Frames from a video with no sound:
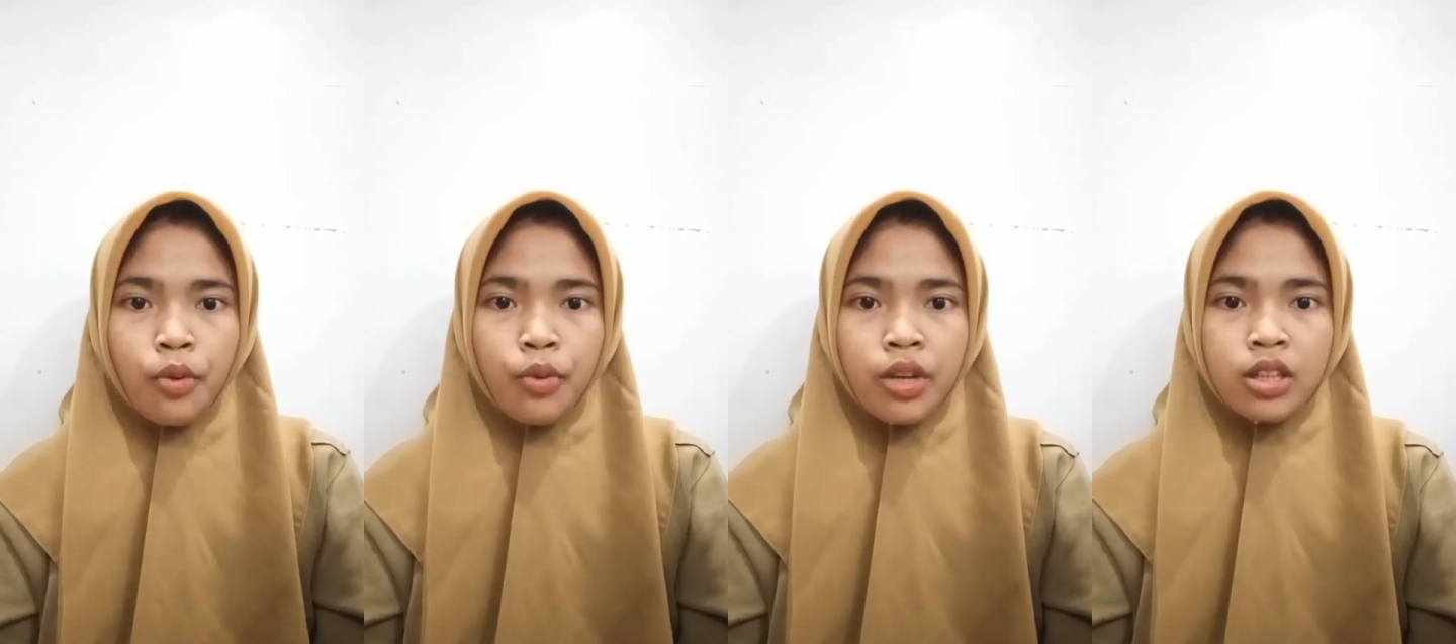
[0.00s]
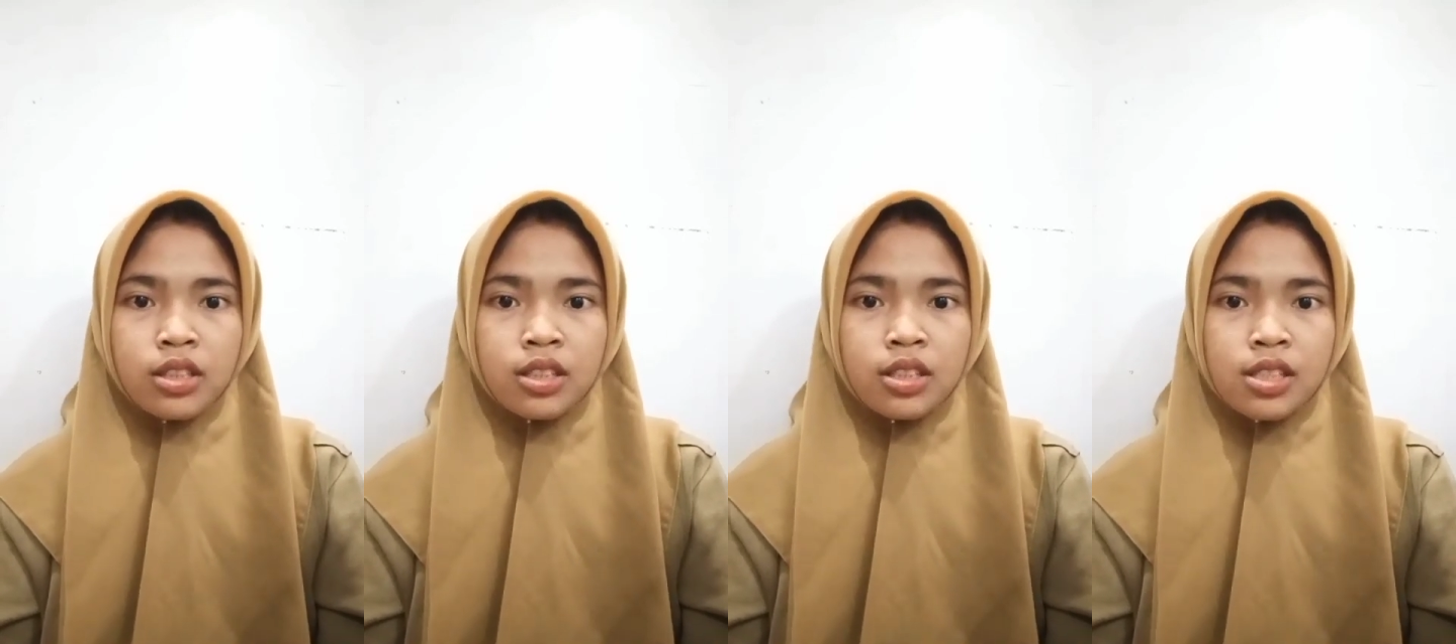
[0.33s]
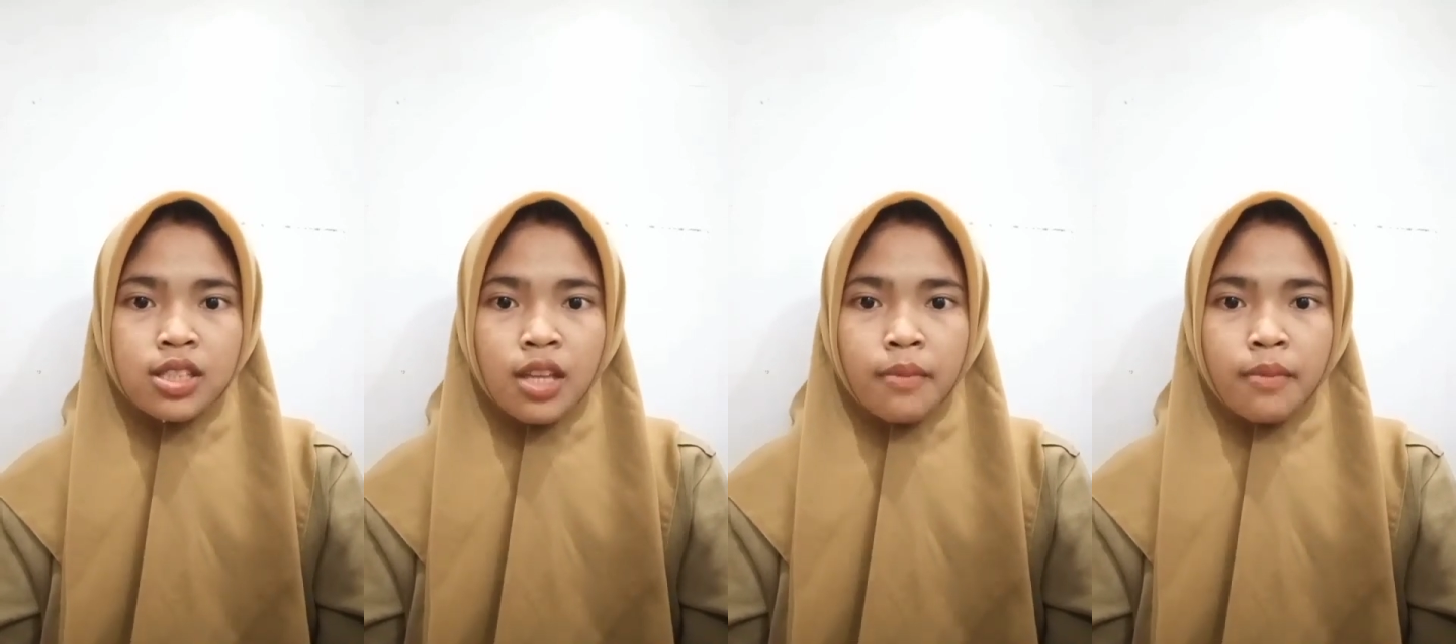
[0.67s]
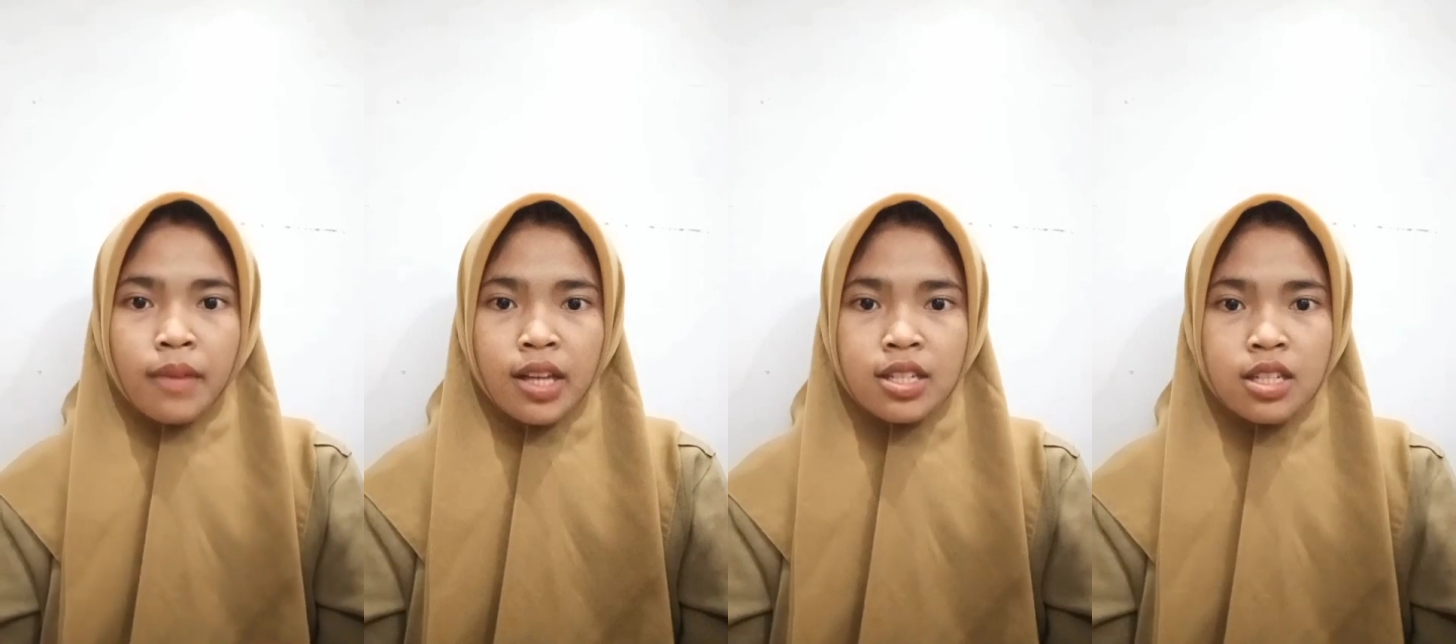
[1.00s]
were the same
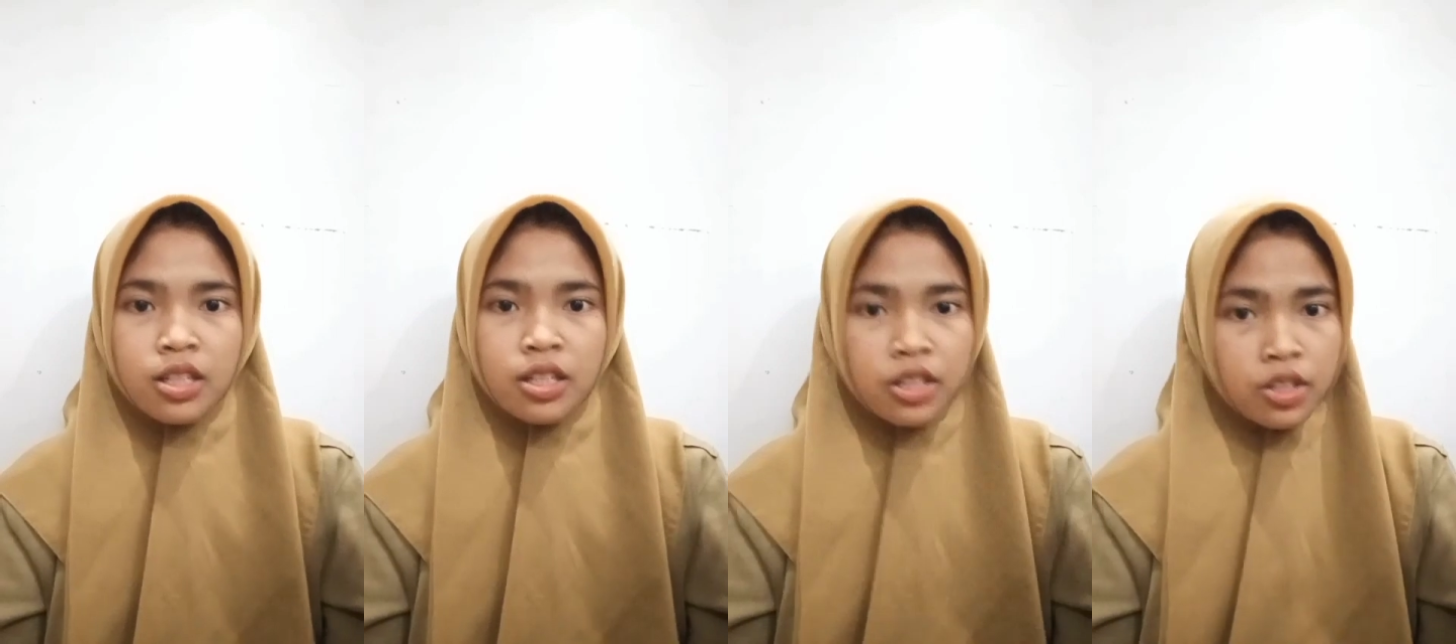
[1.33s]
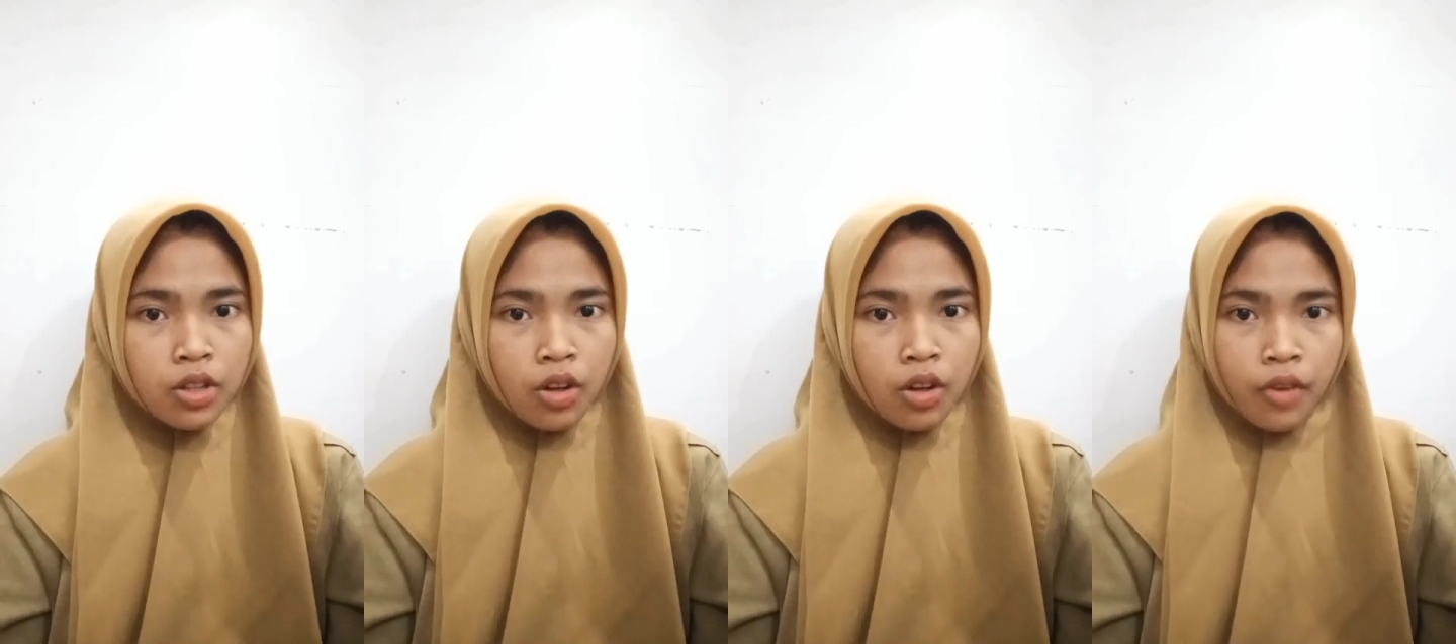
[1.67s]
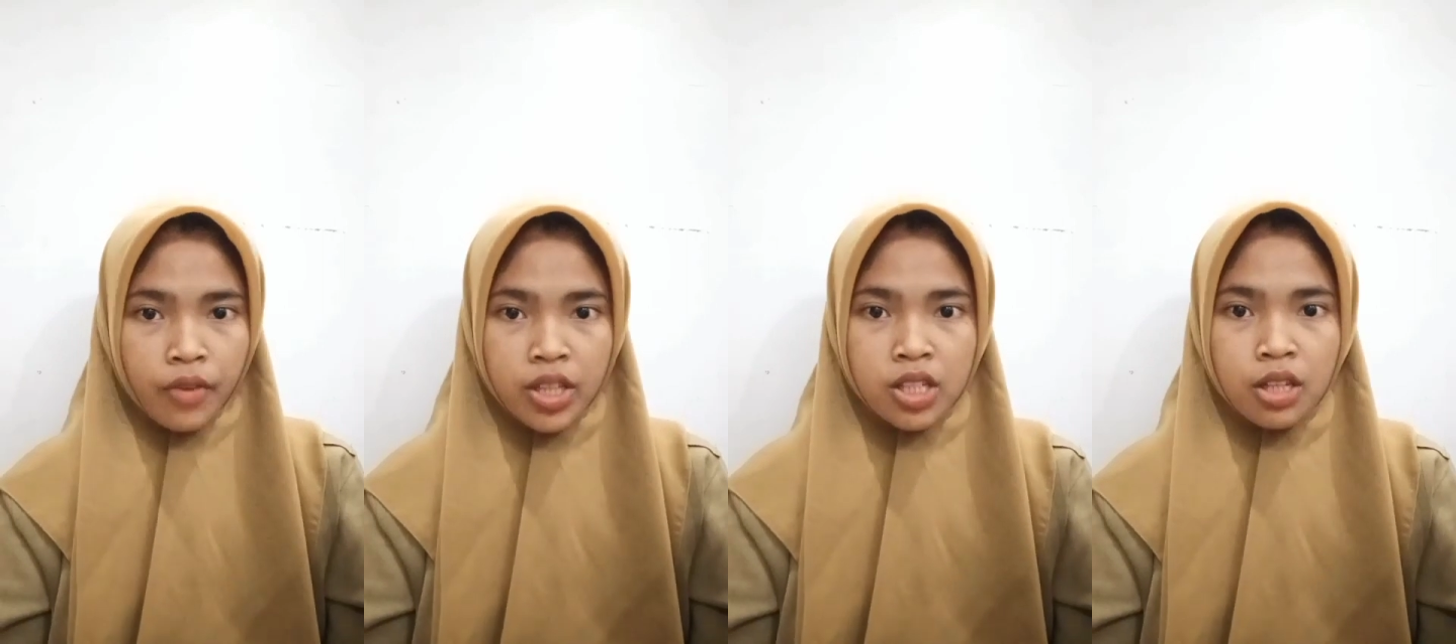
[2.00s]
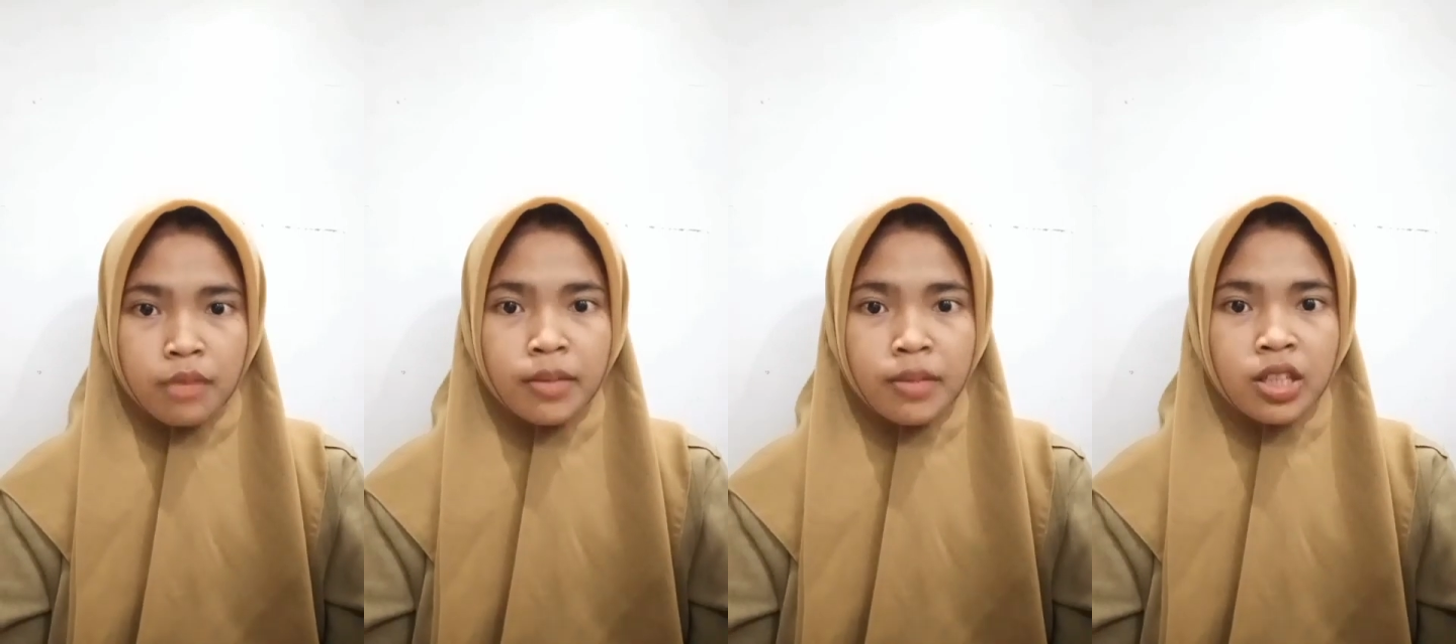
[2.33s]
as the result of
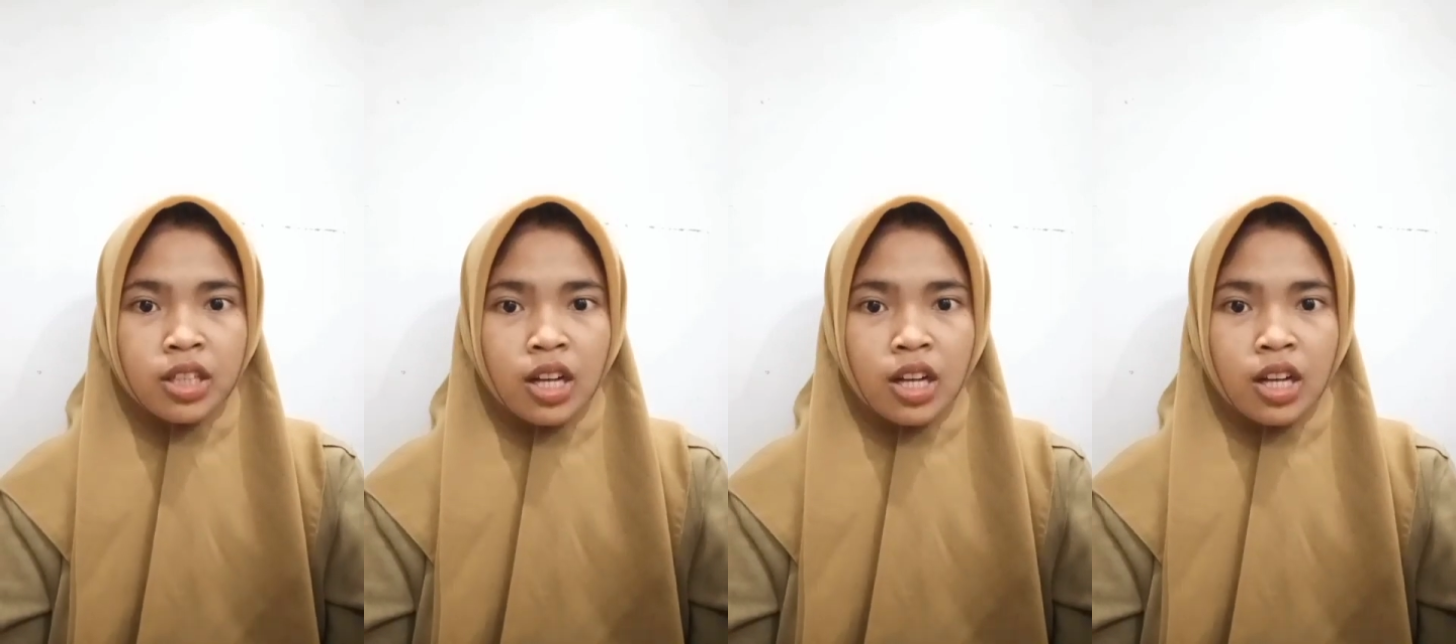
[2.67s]
experiment